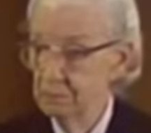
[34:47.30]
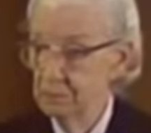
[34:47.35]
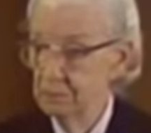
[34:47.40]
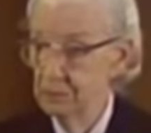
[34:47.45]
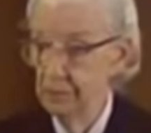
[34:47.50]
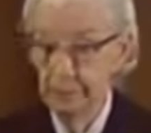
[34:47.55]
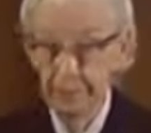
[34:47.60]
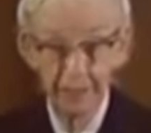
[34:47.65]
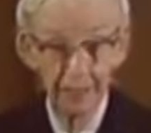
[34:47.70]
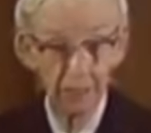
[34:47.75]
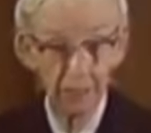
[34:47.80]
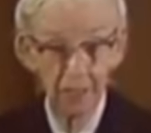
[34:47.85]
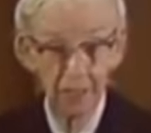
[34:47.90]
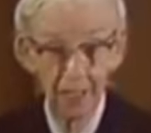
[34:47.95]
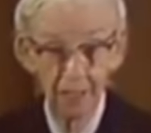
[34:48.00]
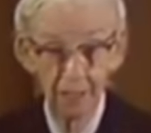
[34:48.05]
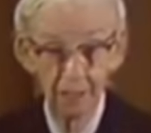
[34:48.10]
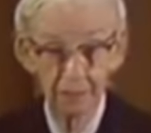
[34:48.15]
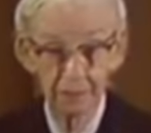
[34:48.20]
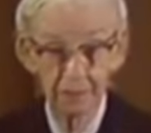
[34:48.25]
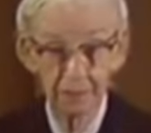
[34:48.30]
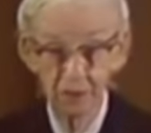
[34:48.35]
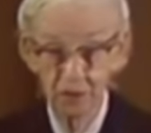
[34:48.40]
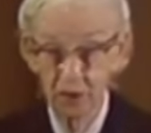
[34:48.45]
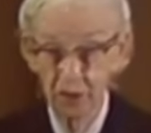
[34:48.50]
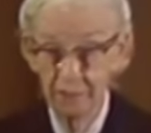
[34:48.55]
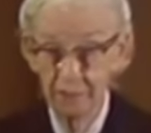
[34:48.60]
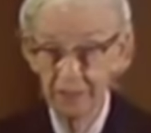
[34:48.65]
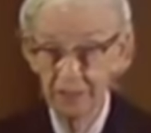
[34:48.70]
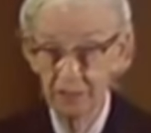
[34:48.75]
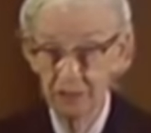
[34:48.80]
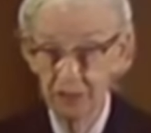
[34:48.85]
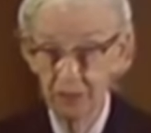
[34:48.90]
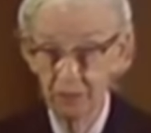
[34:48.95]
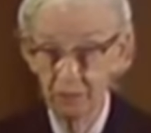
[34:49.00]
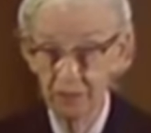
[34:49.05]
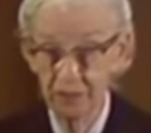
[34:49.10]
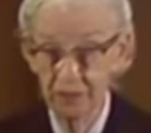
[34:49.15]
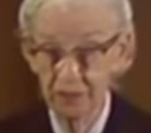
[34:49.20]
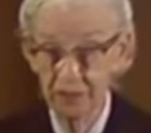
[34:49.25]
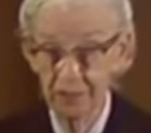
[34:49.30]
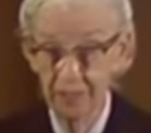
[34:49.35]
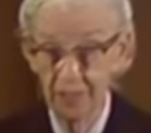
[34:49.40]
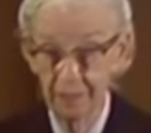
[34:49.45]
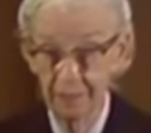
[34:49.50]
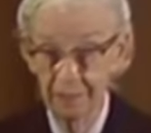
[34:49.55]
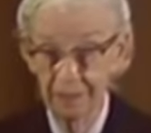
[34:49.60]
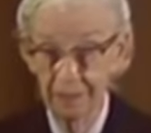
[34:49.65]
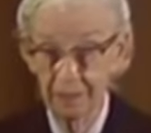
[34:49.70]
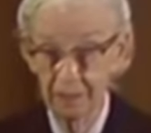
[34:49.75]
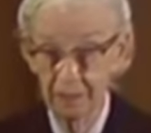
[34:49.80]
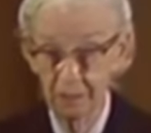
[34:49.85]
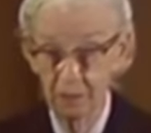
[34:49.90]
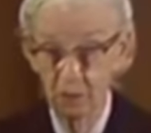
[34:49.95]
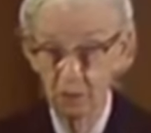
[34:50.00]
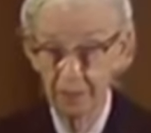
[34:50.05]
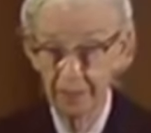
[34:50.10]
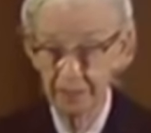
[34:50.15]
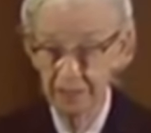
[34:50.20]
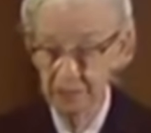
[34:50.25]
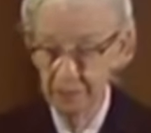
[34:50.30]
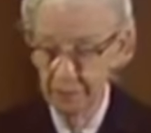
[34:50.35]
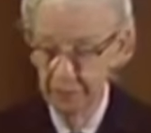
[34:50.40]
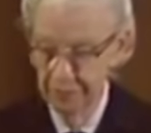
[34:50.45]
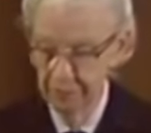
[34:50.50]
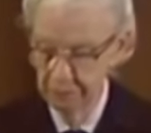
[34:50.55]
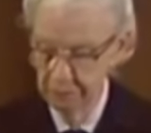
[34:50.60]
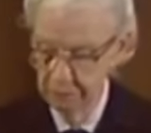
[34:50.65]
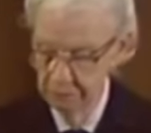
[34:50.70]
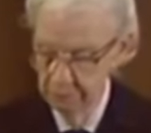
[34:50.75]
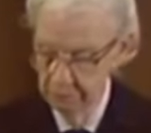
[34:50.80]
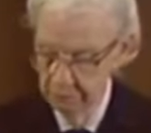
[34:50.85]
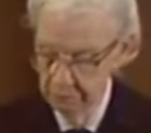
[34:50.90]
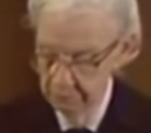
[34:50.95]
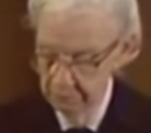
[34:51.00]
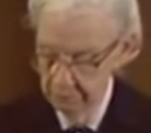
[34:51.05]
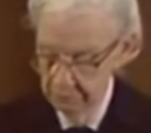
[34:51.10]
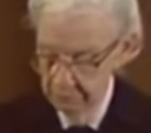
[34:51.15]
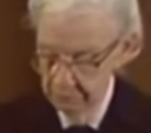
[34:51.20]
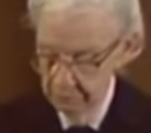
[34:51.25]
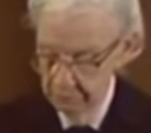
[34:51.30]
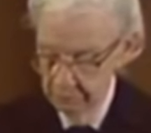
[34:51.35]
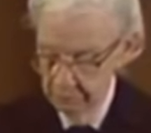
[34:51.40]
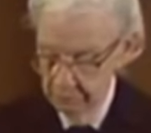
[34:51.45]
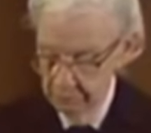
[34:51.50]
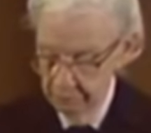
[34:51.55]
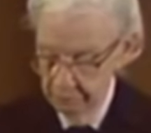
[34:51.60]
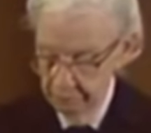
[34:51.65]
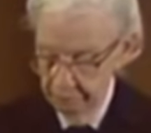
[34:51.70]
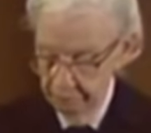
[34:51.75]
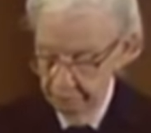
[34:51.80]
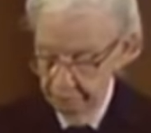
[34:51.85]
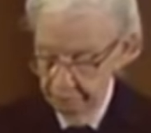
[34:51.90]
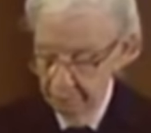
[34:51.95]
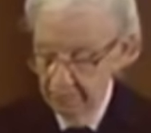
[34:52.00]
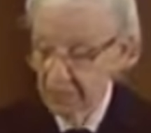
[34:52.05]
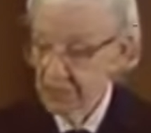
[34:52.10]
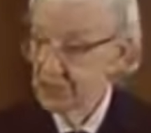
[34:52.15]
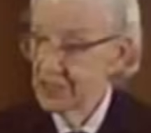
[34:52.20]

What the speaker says: You better look out, there's going to be a generation coming that'll know how to spell. The